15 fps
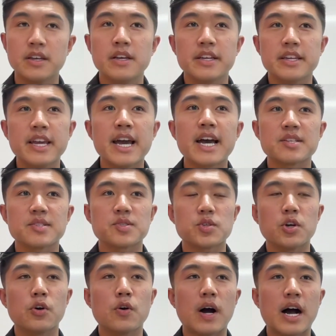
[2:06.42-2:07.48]
Yeah,
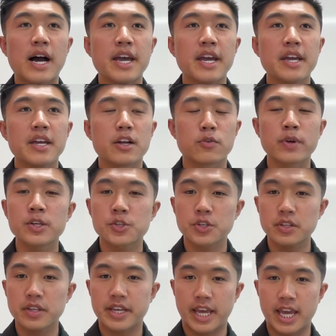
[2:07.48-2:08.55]
so I
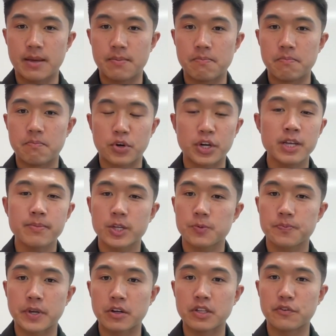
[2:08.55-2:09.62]
originally came pretty
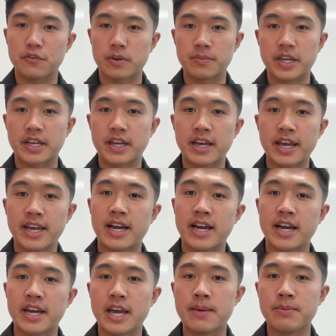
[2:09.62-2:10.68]
much purely from like a
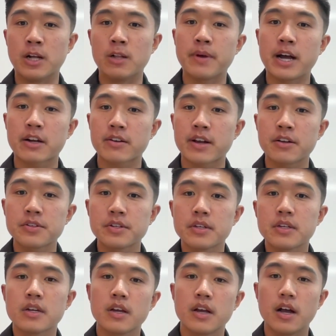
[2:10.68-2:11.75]
AI ML background.
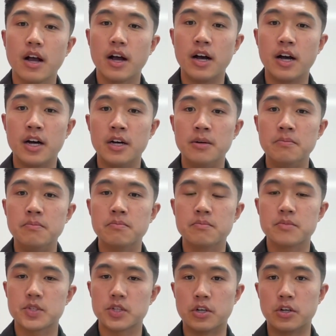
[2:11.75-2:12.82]

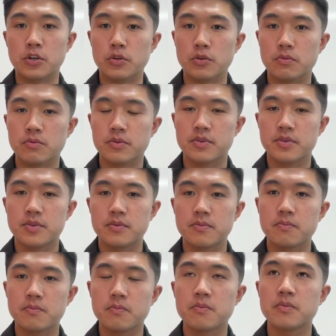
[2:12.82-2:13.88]
So
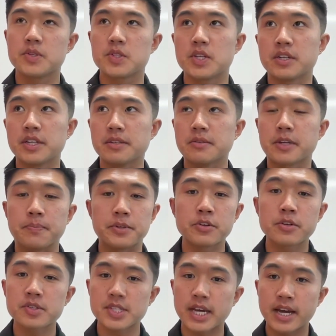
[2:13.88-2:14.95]
studied
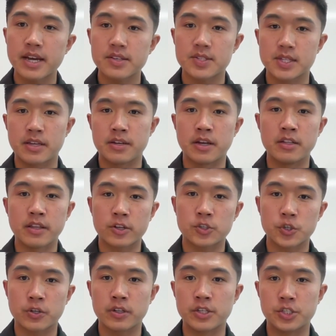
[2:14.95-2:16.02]
computer science and then
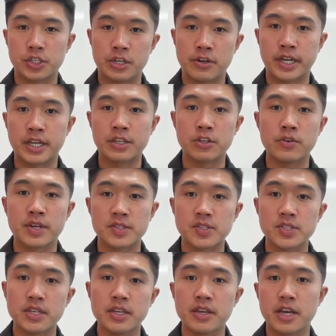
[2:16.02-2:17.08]
electrical engineering at
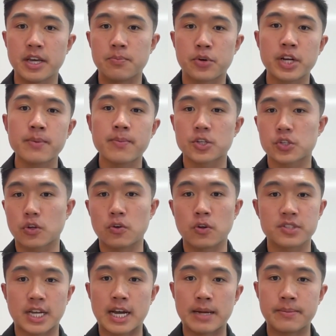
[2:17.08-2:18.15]
USC, and pretty much the
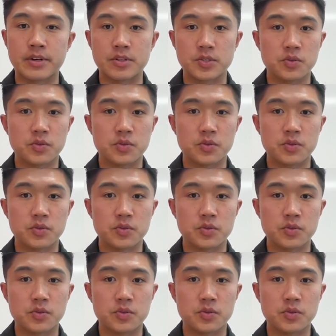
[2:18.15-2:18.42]
whole time I was